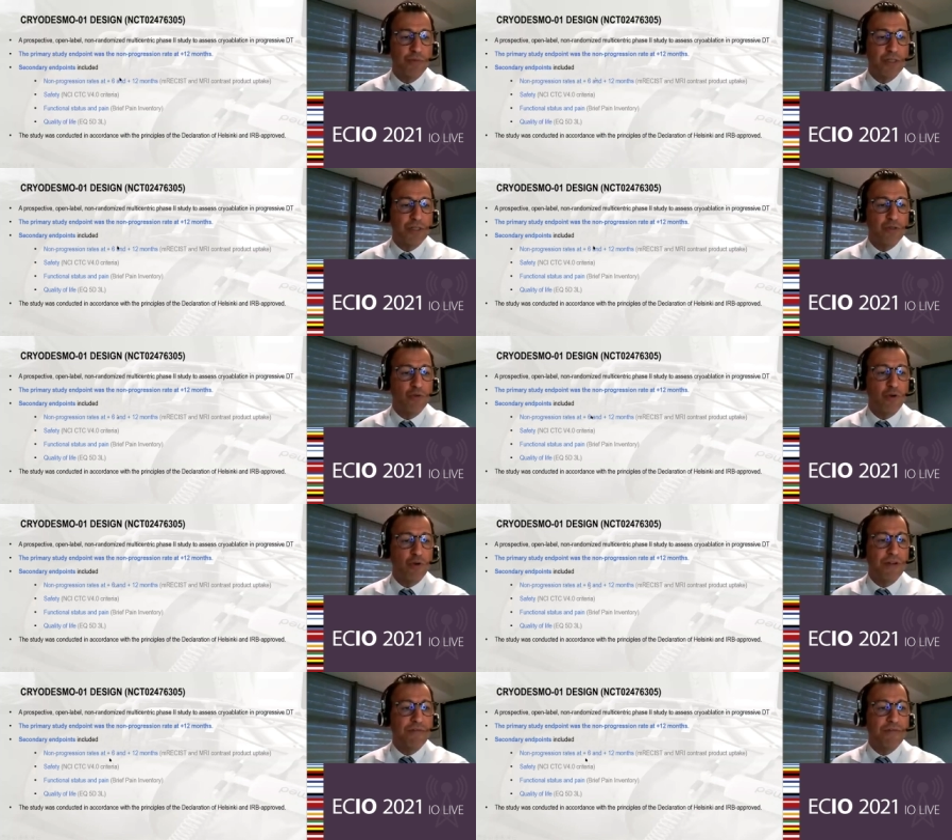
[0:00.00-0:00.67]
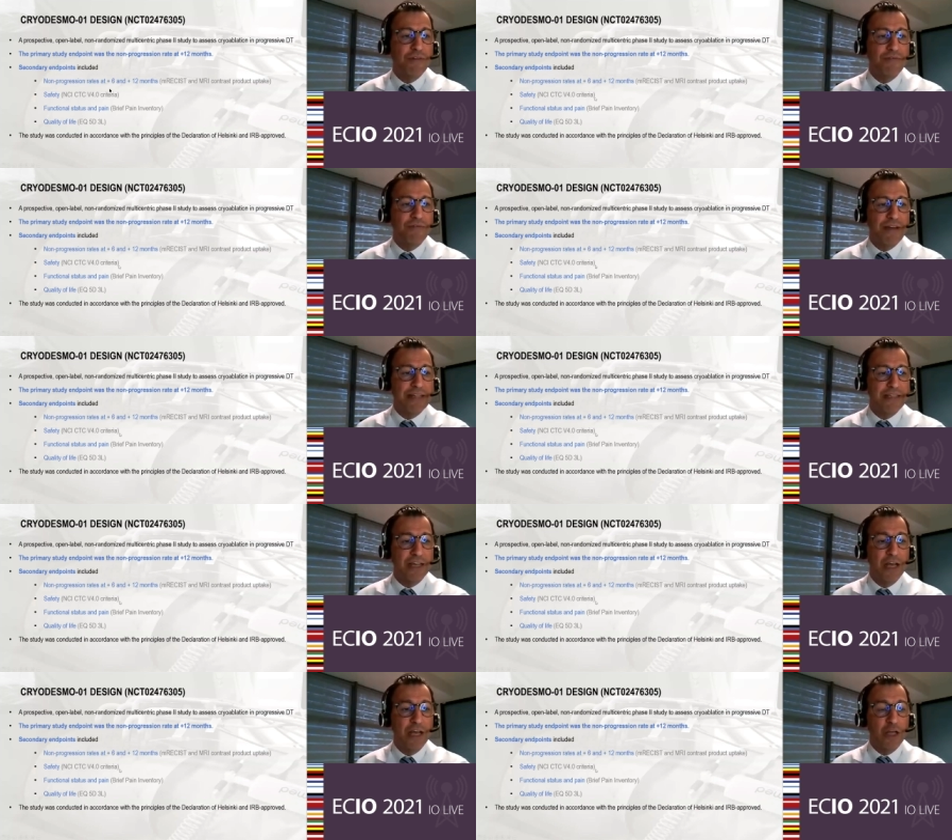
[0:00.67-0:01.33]
Means, you know, when we
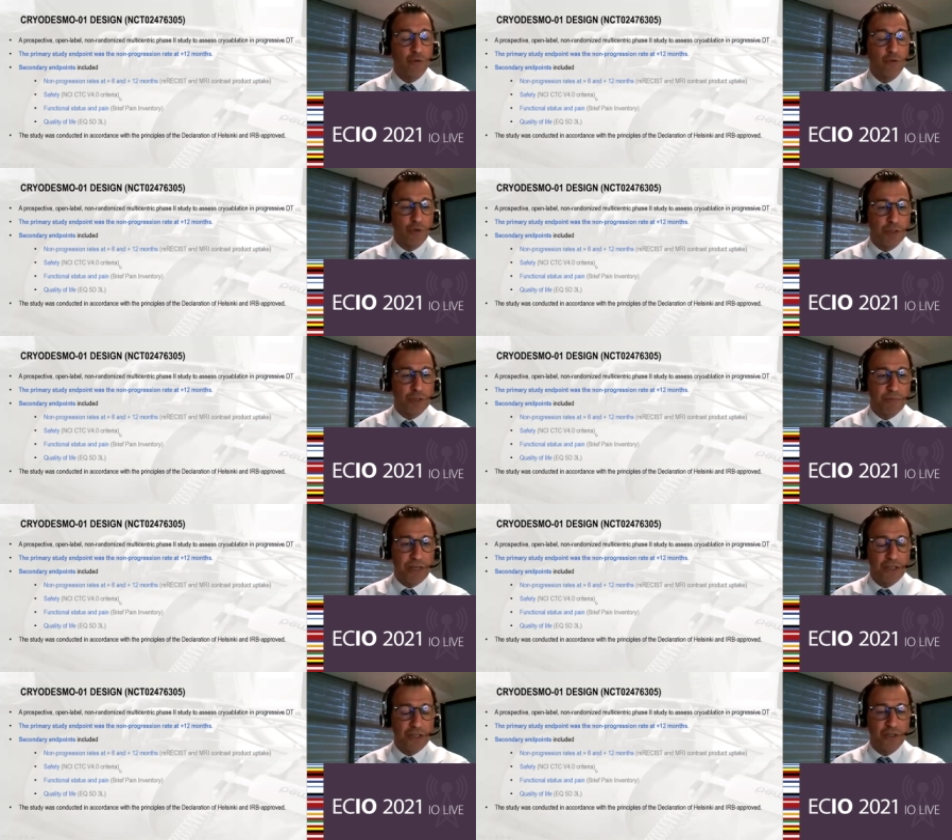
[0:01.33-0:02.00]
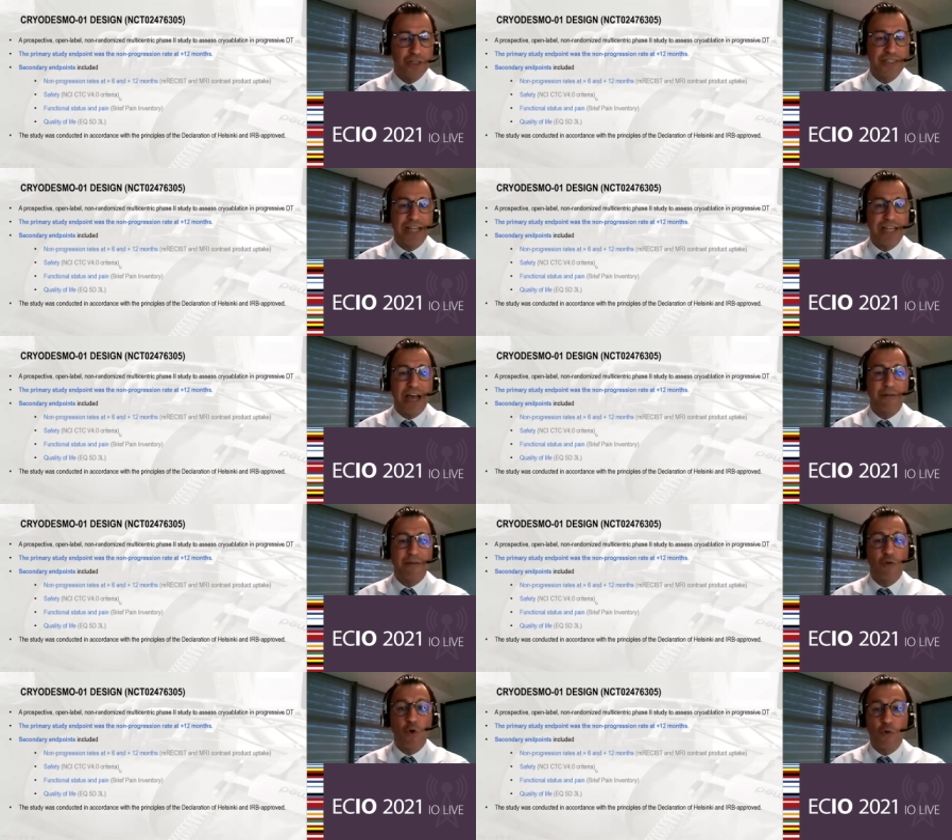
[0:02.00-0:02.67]
went to these patients, they
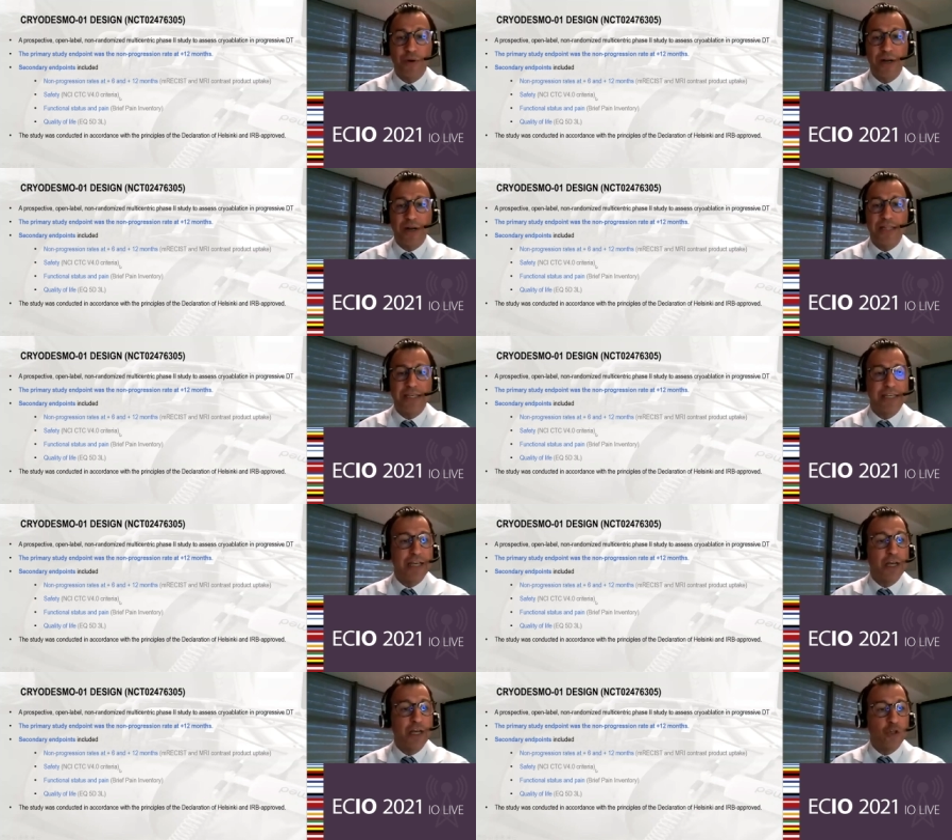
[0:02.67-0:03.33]
have already